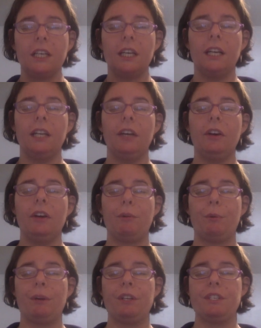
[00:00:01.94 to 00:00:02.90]
Hello
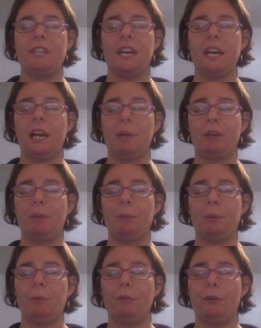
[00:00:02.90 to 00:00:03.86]
everyone, today I'm going to
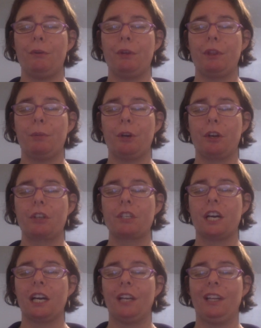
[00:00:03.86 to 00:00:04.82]
be reviewing the book of
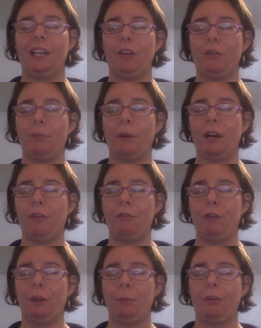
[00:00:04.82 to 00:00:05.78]
Tidelands by
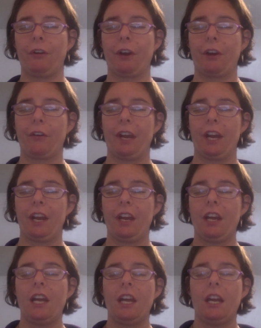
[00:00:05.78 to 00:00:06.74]
Philippa Gregory,
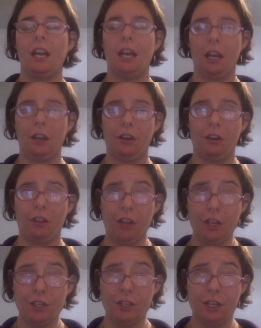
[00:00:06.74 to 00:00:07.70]
and
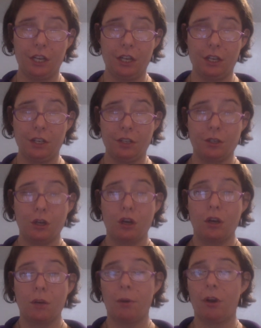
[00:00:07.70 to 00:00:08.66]
this is
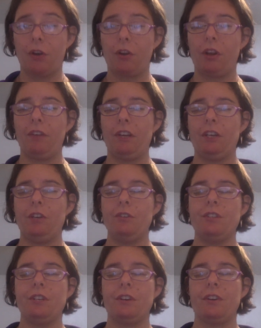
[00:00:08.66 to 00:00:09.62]
part of a new
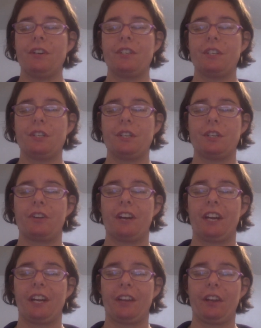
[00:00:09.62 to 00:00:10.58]
series that she is
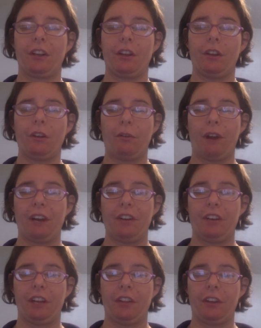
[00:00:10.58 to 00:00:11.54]
writing. I think it's
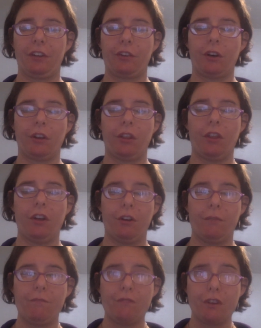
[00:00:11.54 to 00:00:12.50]
writing, I think it's called the
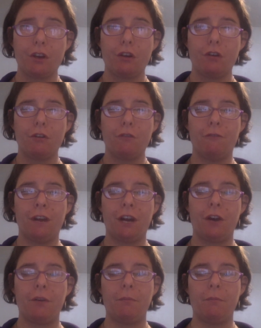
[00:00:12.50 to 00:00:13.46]

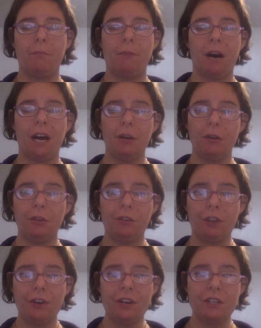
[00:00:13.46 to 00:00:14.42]
Fairmile
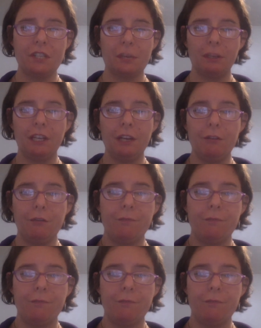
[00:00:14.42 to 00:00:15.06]
series, I believe,